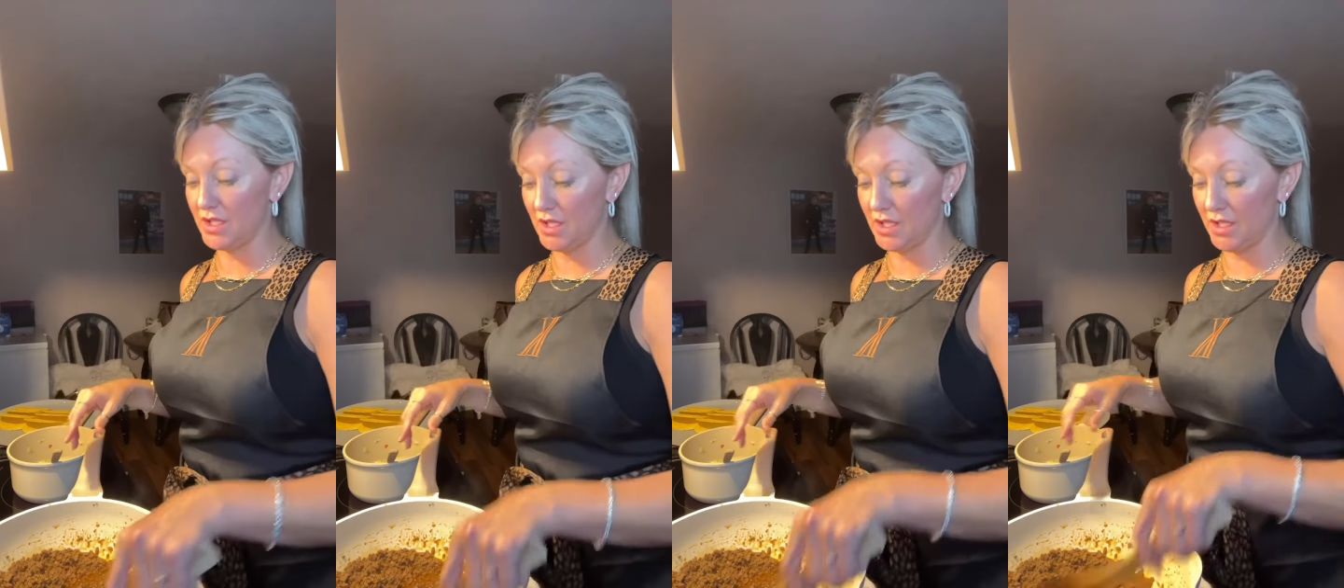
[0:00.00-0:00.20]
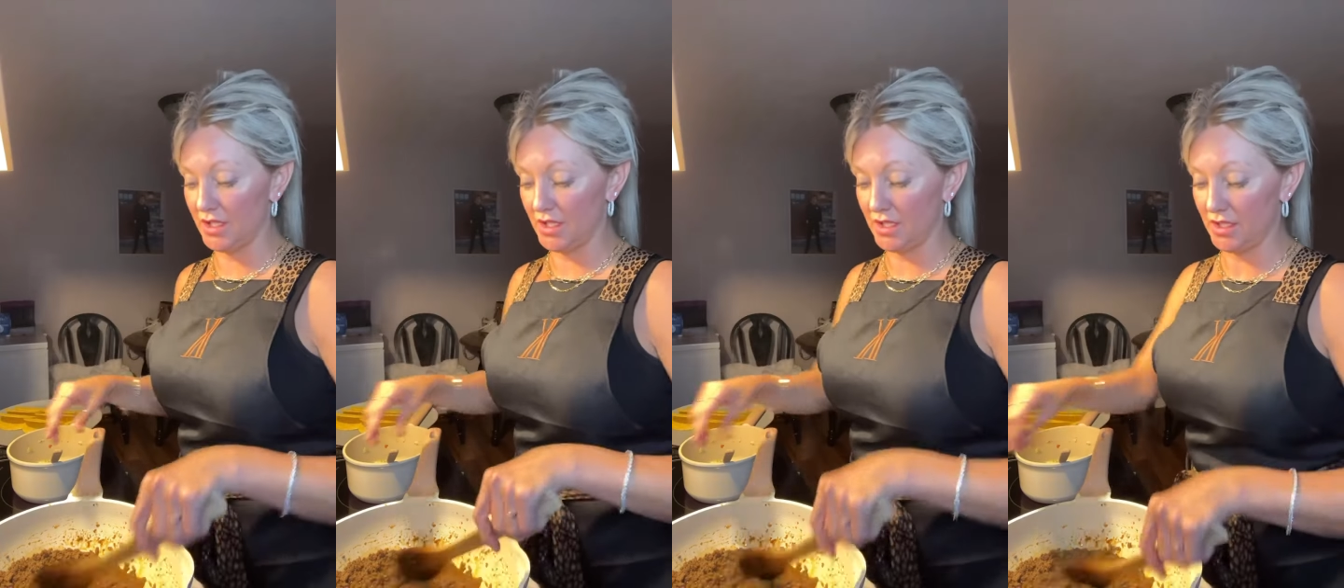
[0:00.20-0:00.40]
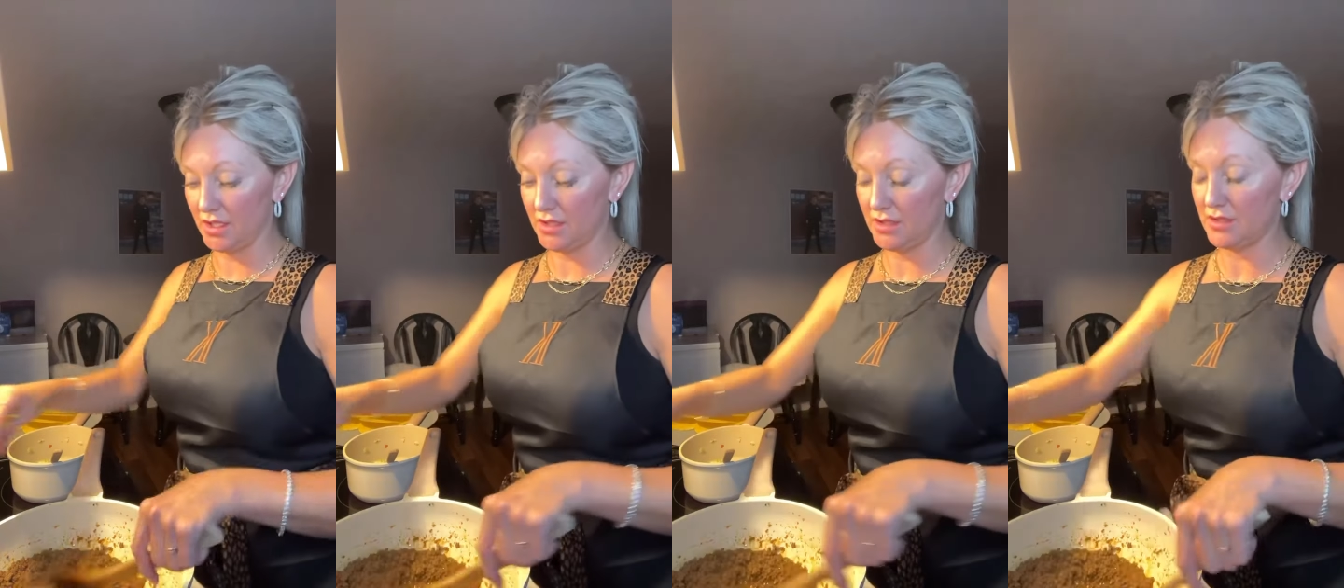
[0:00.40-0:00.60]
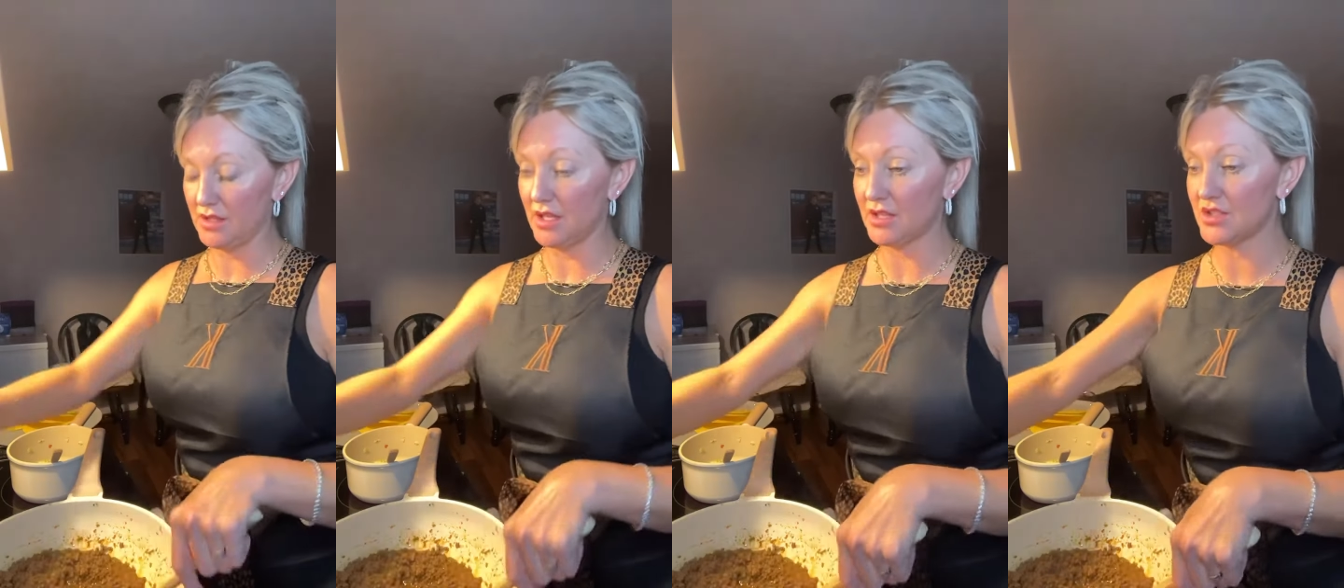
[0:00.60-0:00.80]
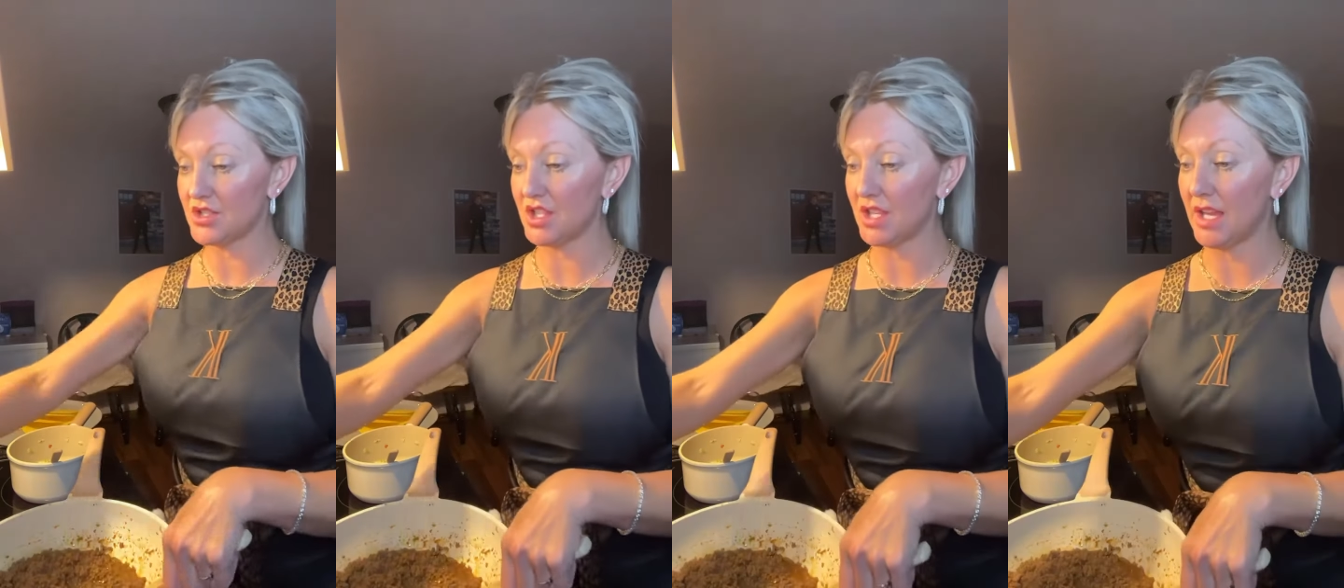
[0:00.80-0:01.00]
leg,
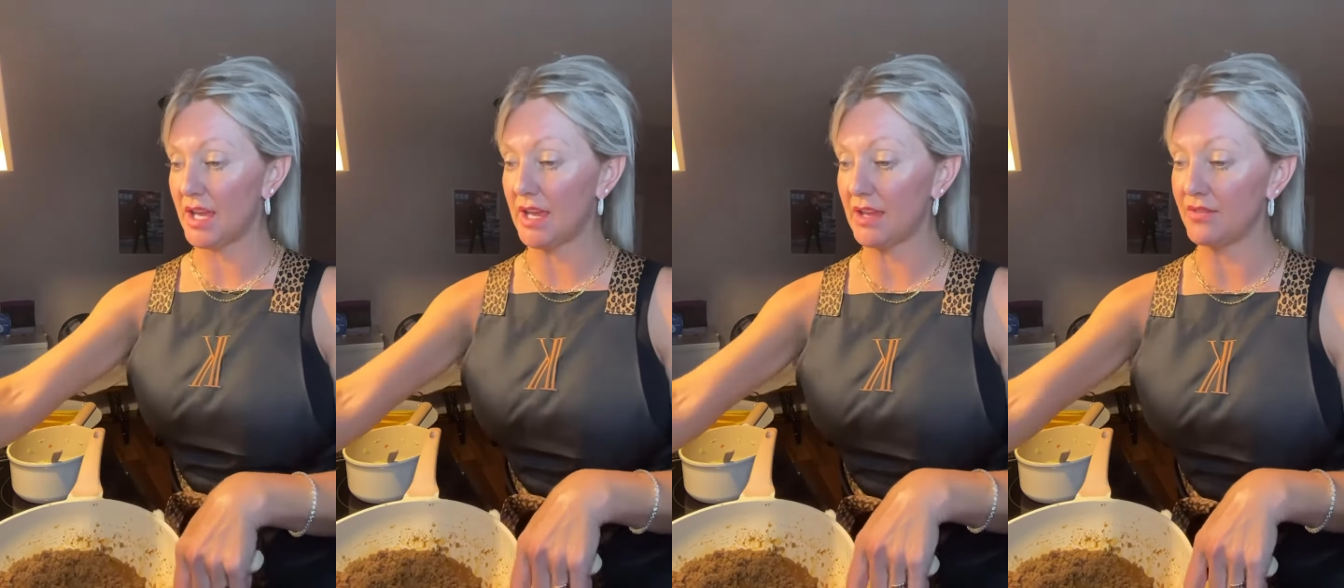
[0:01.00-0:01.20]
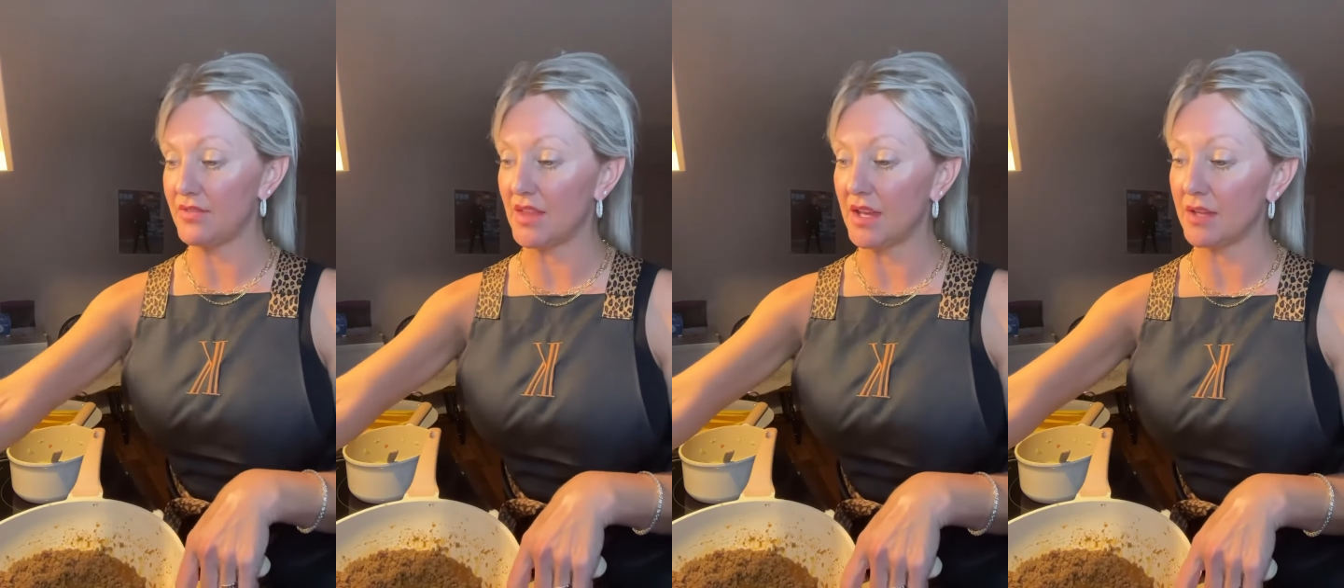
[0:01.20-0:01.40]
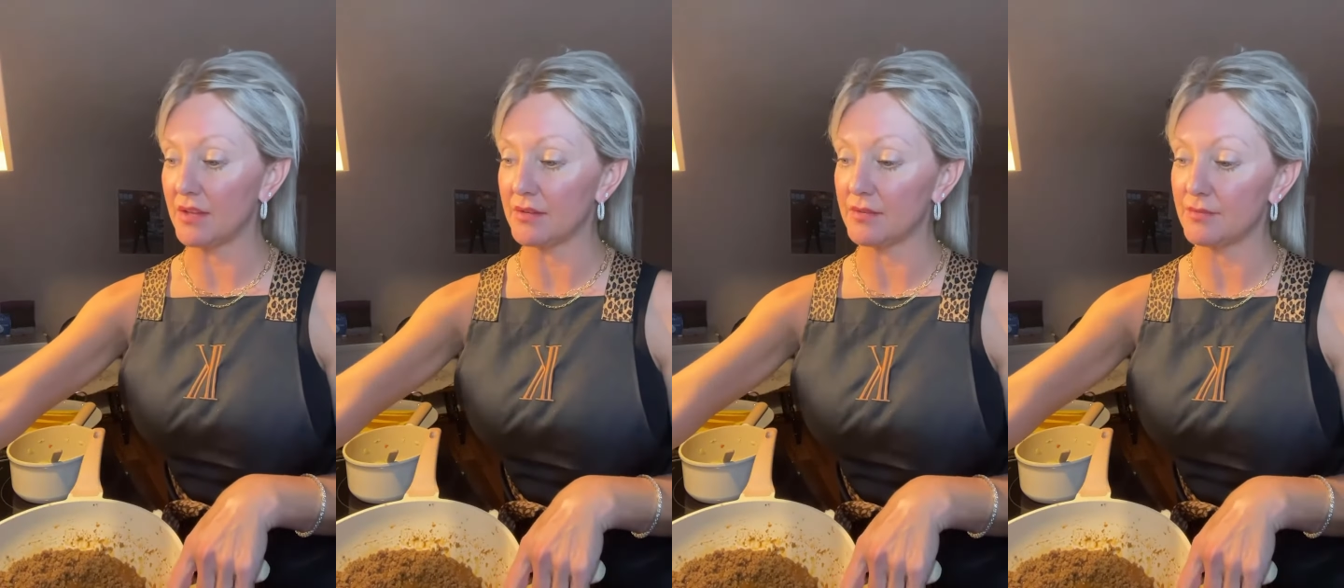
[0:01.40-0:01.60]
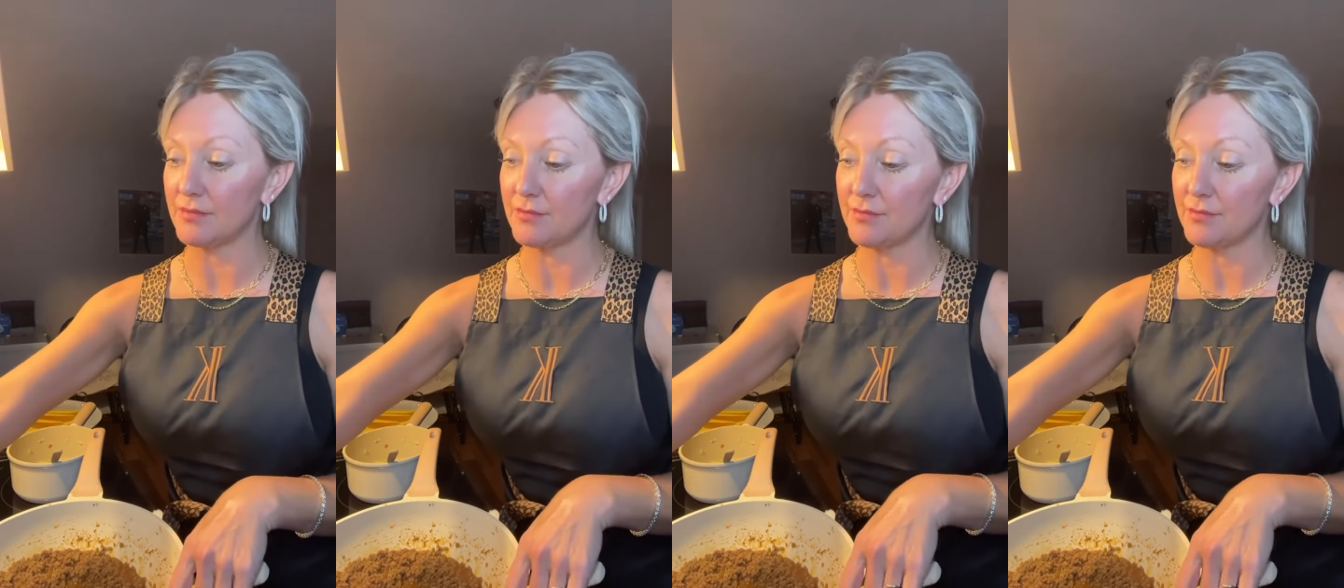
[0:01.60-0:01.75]
that she had that